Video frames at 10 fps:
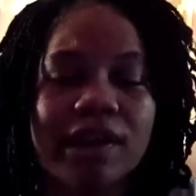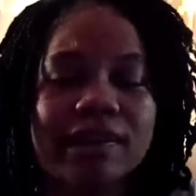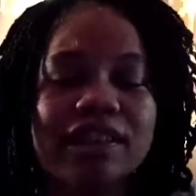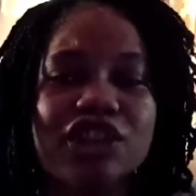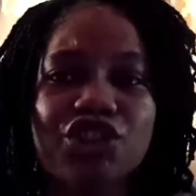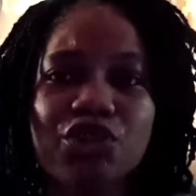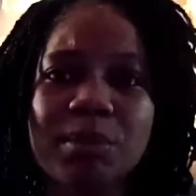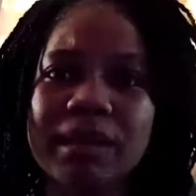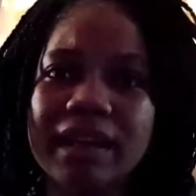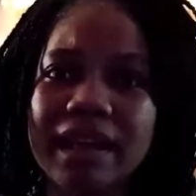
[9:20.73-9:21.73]

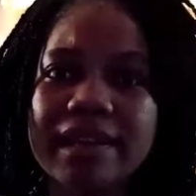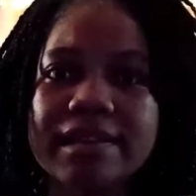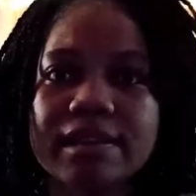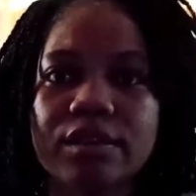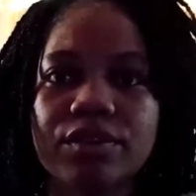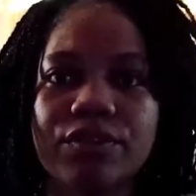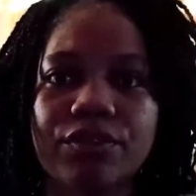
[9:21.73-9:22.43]
discriminative